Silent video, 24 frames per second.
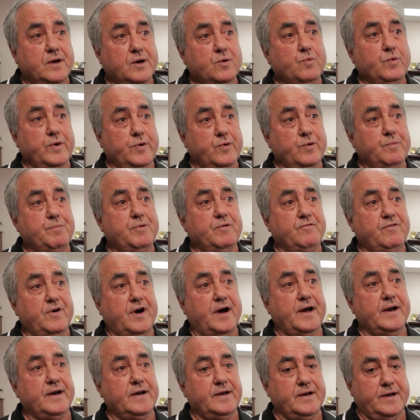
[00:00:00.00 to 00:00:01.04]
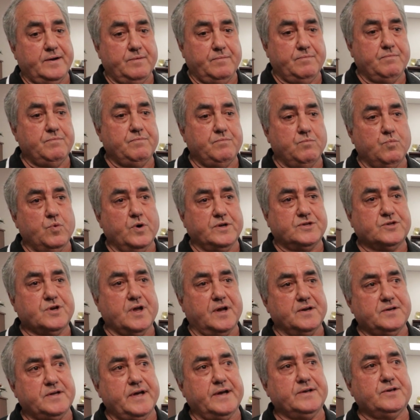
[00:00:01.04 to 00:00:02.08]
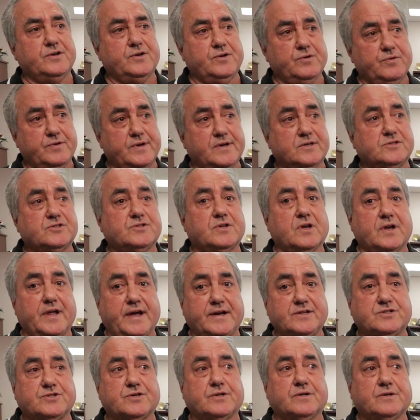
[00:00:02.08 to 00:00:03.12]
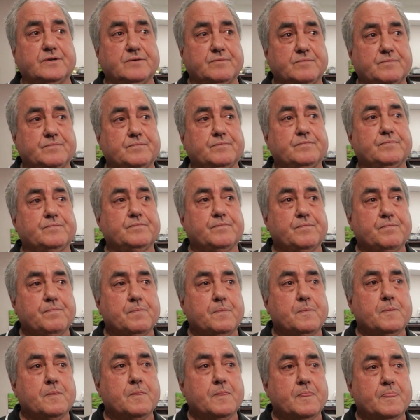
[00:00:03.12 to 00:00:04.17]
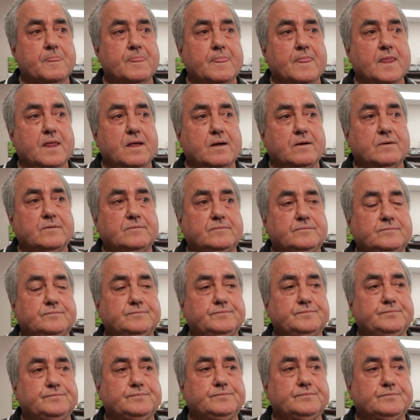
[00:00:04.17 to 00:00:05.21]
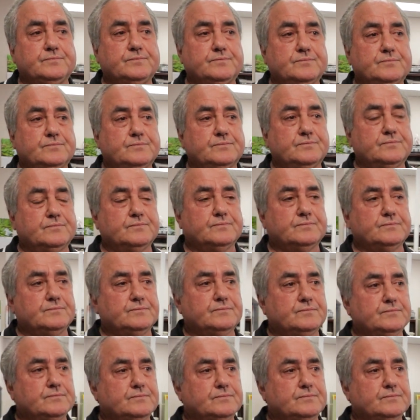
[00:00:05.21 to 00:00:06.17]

we were provided and what it's going to take to do the installation. Now, uh, two, this is something you probably want